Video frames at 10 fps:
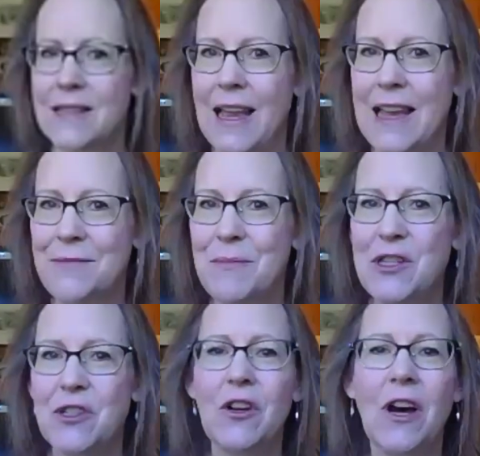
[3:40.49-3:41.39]
and
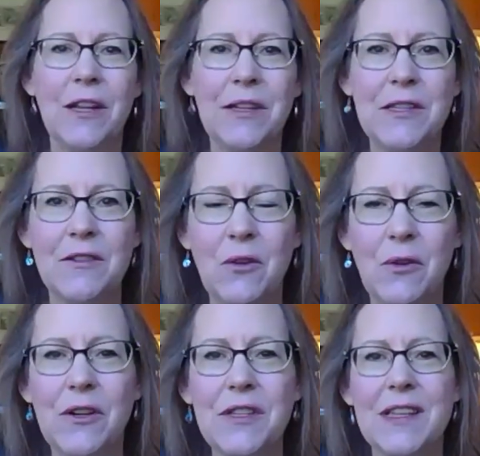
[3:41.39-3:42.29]
Mr. Collins, of
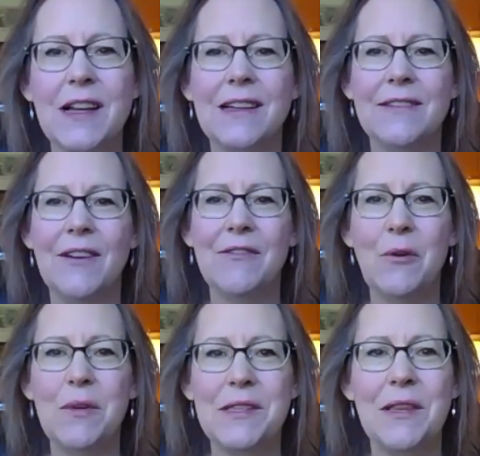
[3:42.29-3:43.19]
course. I've
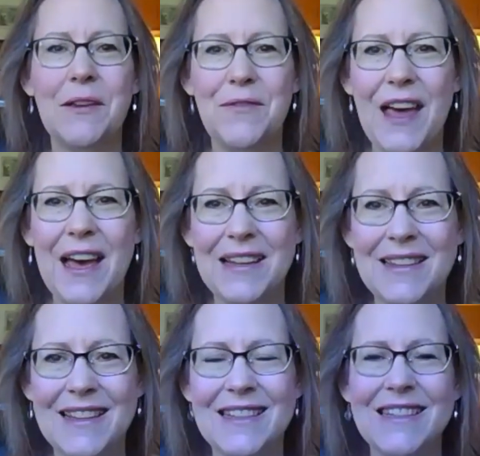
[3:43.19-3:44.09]
always loved that
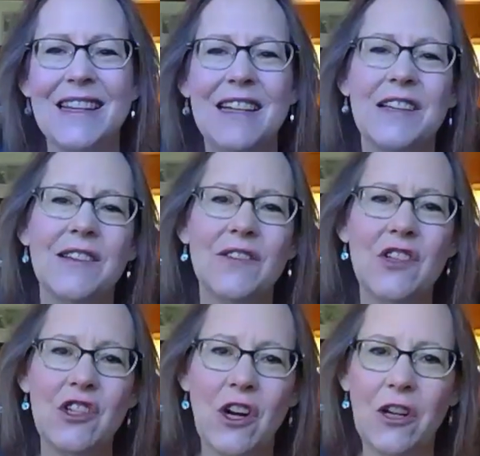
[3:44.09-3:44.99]

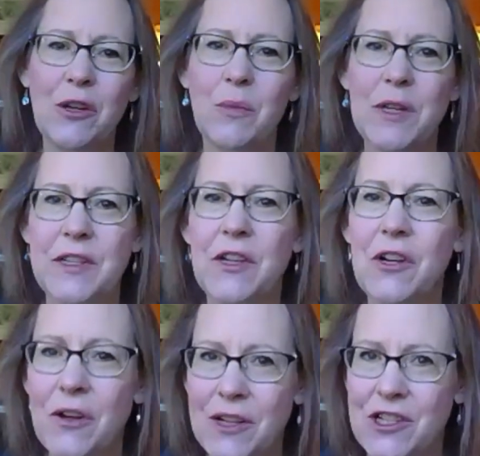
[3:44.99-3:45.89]
Charlotte was
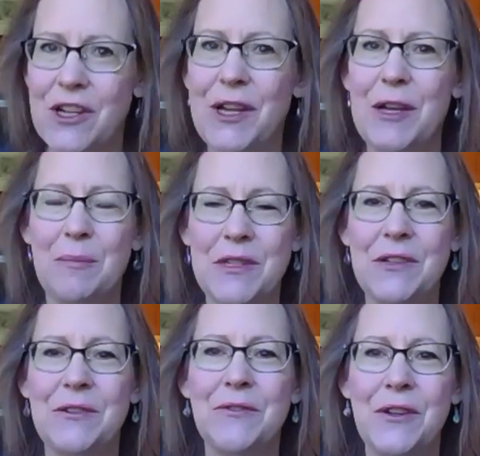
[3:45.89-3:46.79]
encouraging him
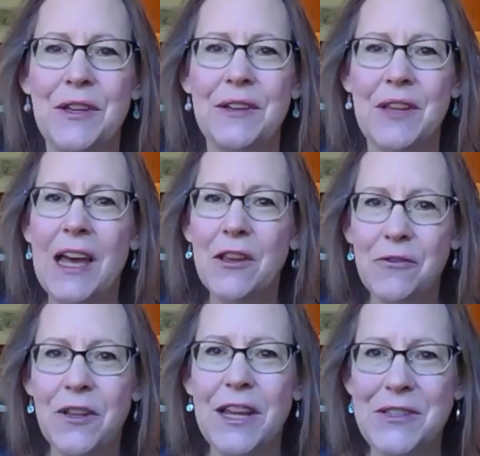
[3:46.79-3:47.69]
to, for the
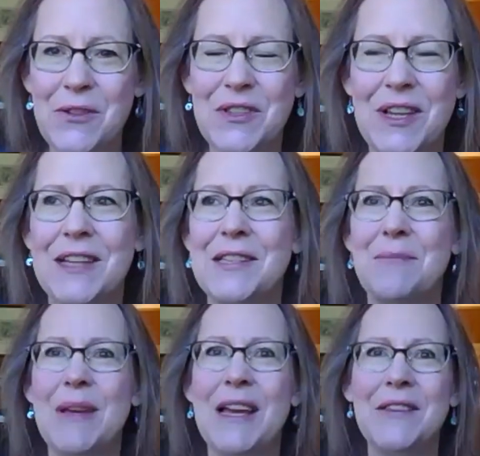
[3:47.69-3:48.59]
healthful exercise, to
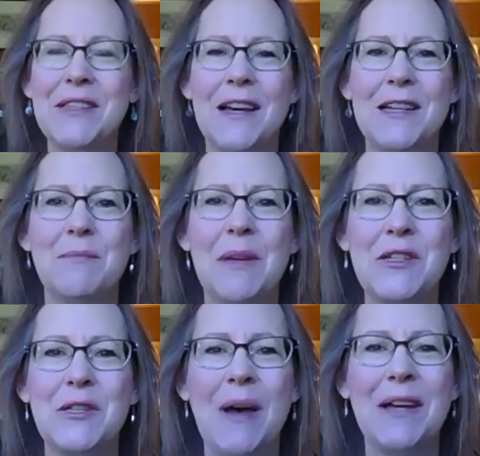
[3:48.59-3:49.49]
be outside as much
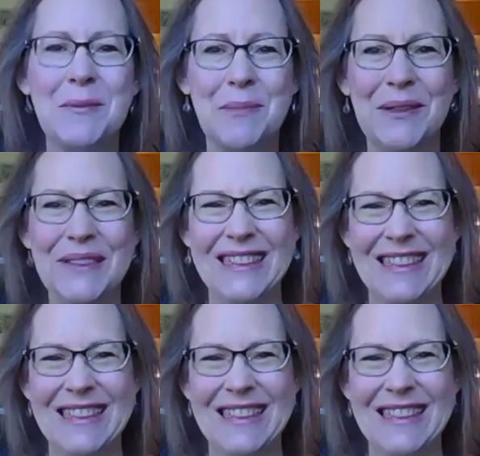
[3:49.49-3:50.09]
as possible.